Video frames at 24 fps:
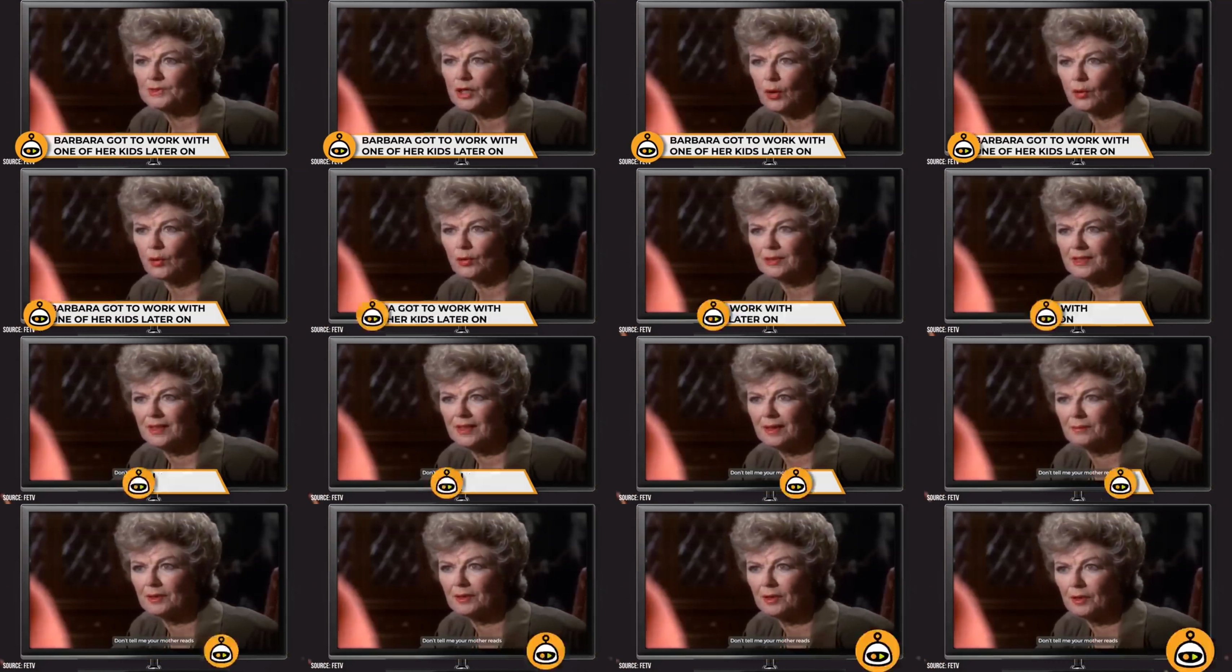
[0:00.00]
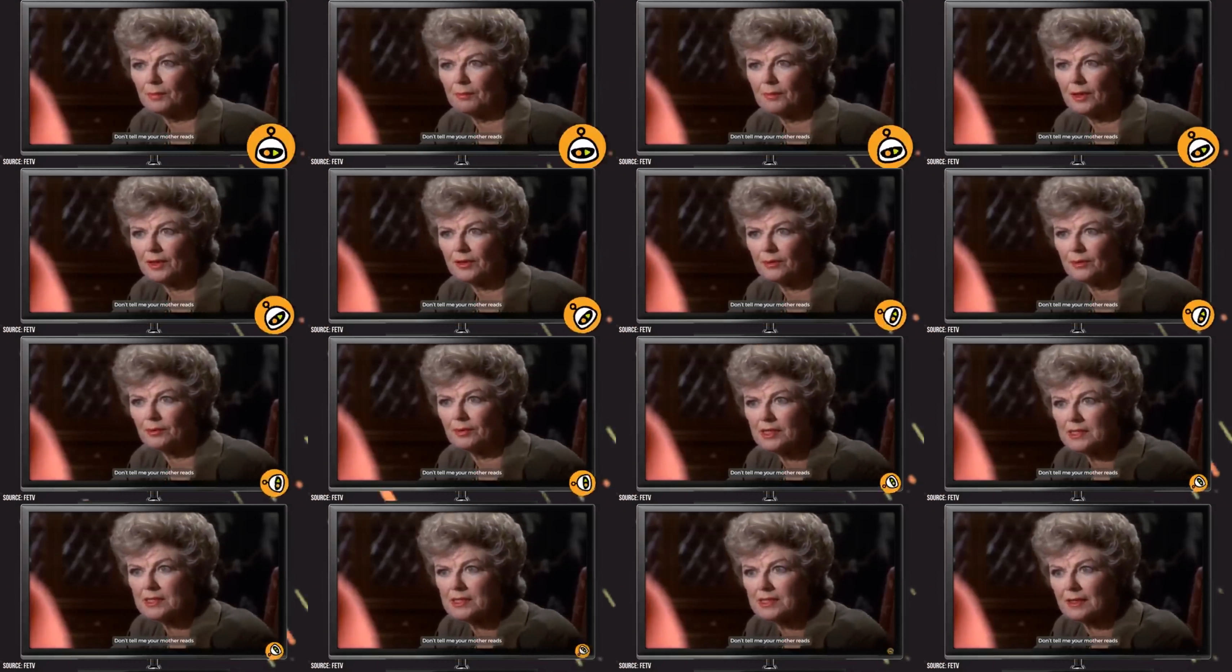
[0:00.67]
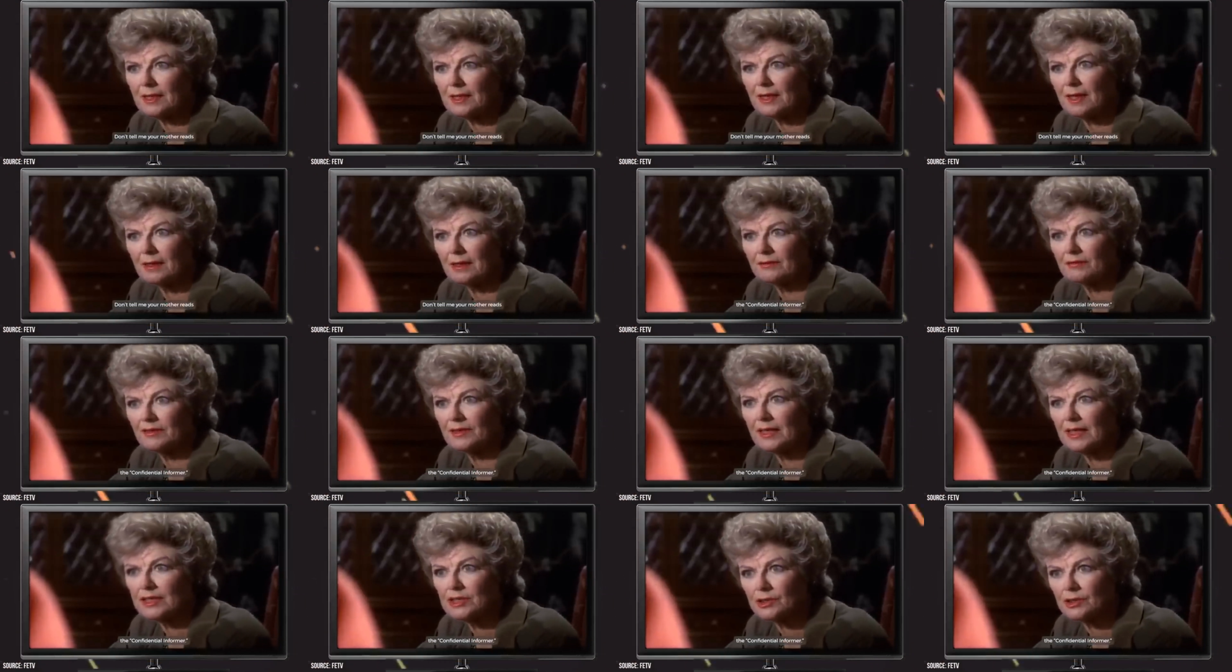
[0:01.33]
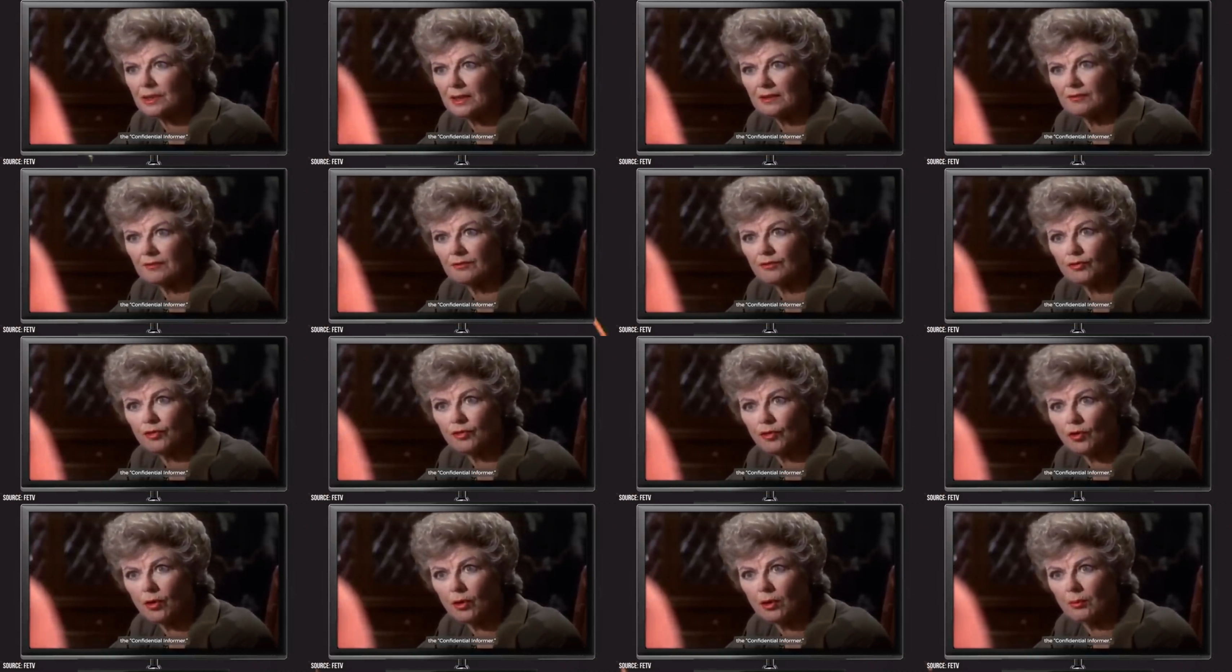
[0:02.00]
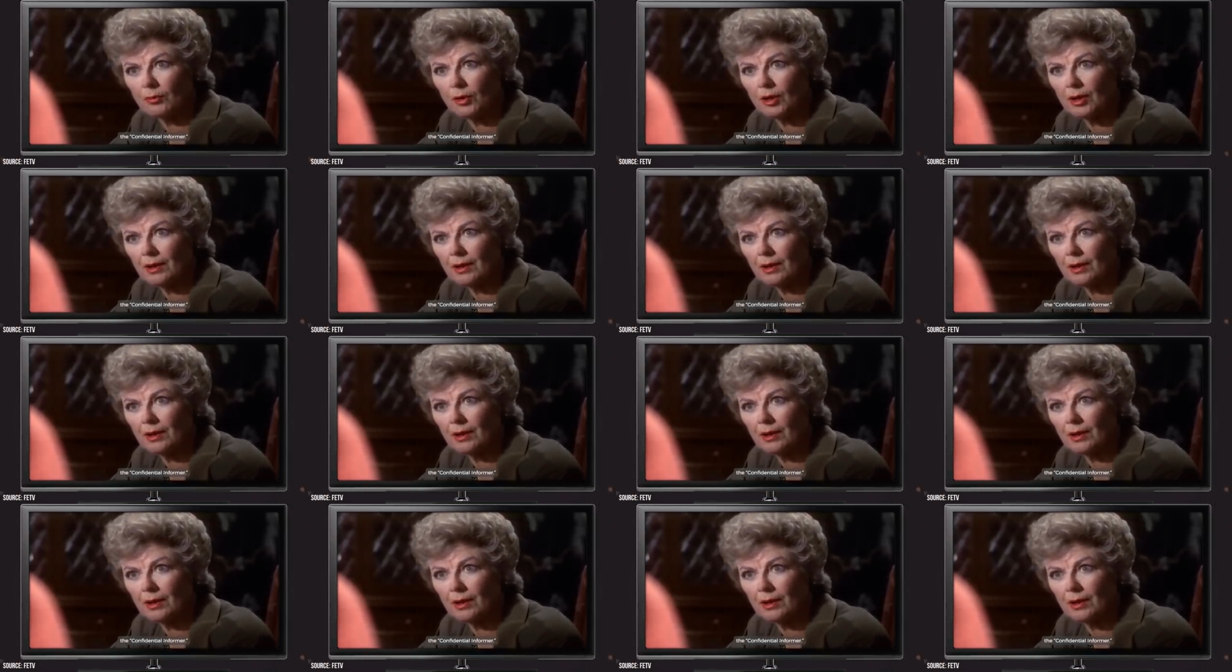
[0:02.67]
In the end, Barbara Hale's letter didn't just